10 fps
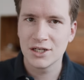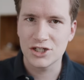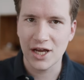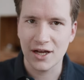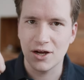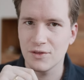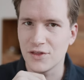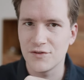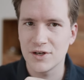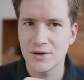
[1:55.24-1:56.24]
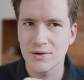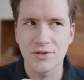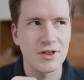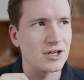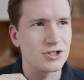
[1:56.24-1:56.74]
check out the video
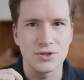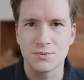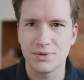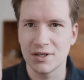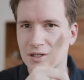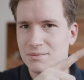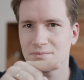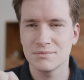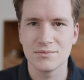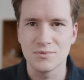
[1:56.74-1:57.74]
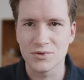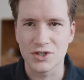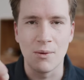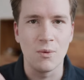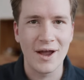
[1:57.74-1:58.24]
that should be
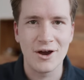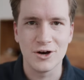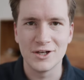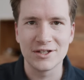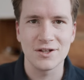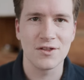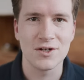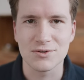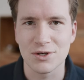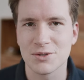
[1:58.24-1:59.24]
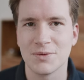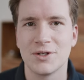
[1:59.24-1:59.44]
somewhere or linked in the description